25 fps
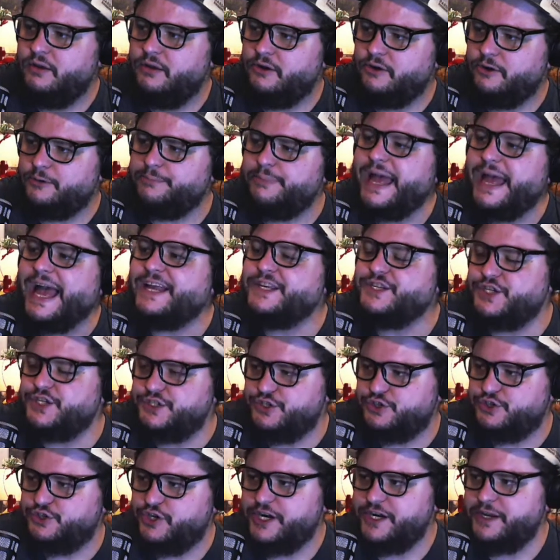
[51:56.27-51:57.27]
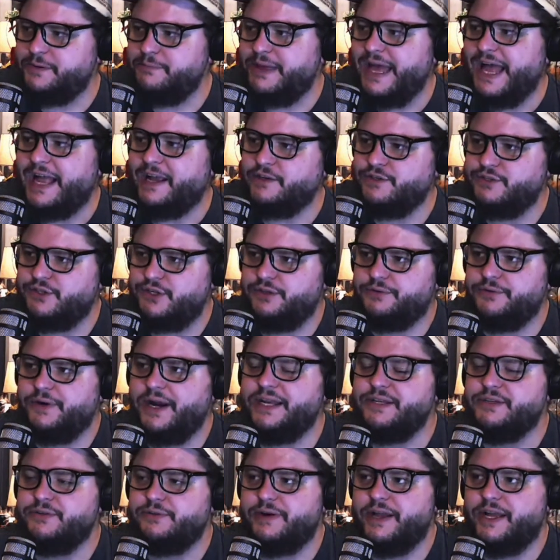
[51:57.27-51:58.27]
or batches trending back into the
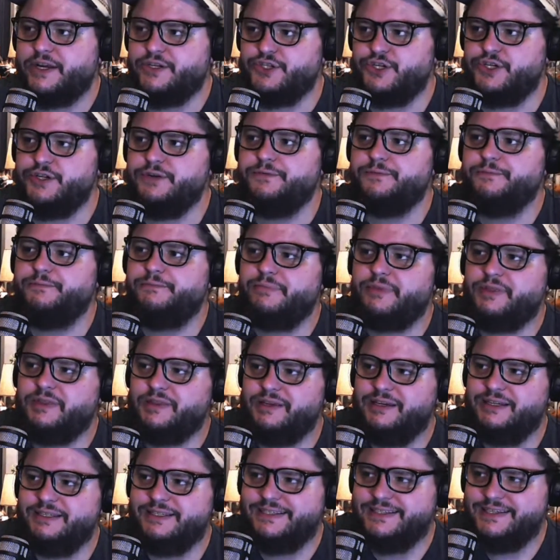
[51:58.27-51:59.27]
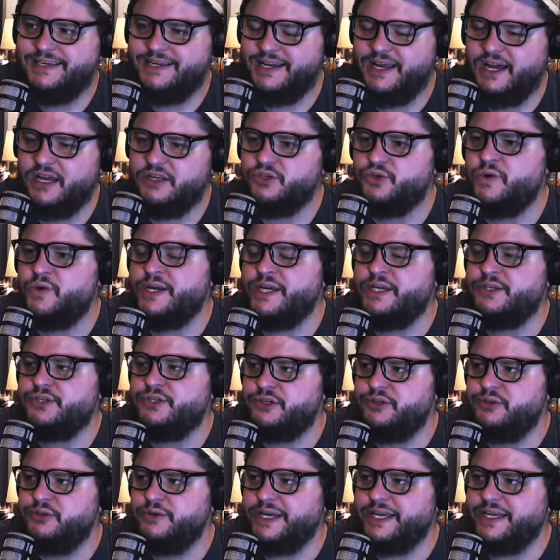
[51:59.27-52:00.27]
right direction,
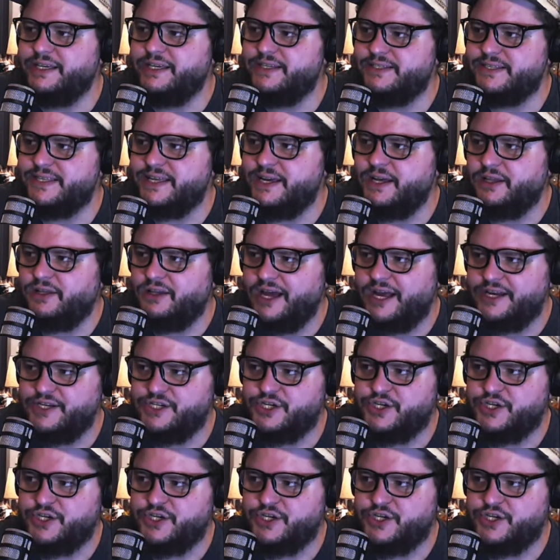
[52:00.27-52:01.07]
C922 is the Elijah